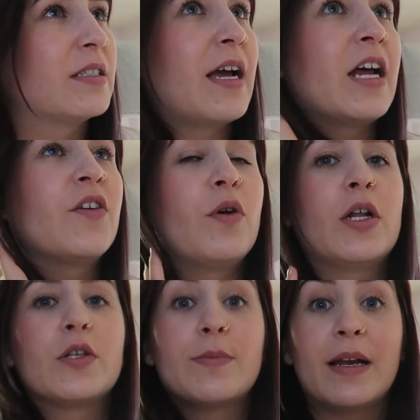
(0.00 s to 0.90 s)
It's kind of one
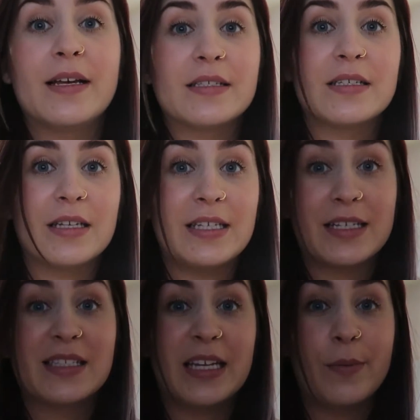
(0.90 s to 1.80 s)
of those places, it's
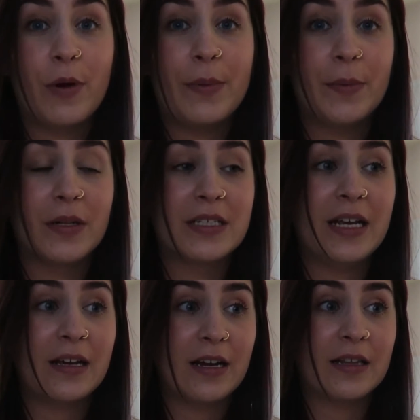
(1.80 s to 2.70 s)
like a skip where people
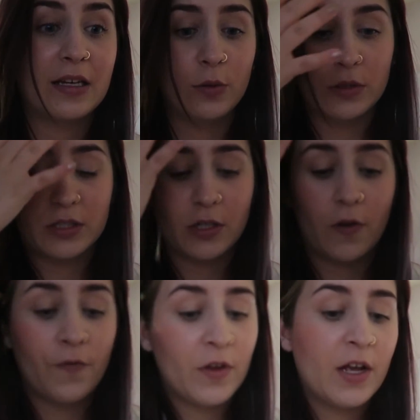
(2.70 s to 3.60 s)
take like their old
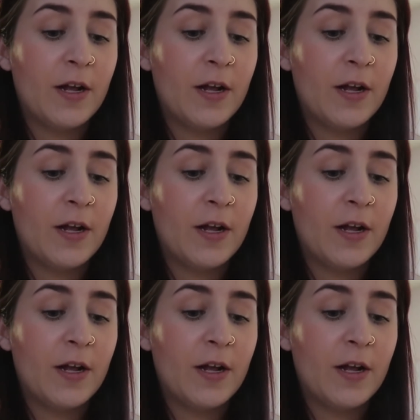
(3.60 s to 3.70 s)
stuff,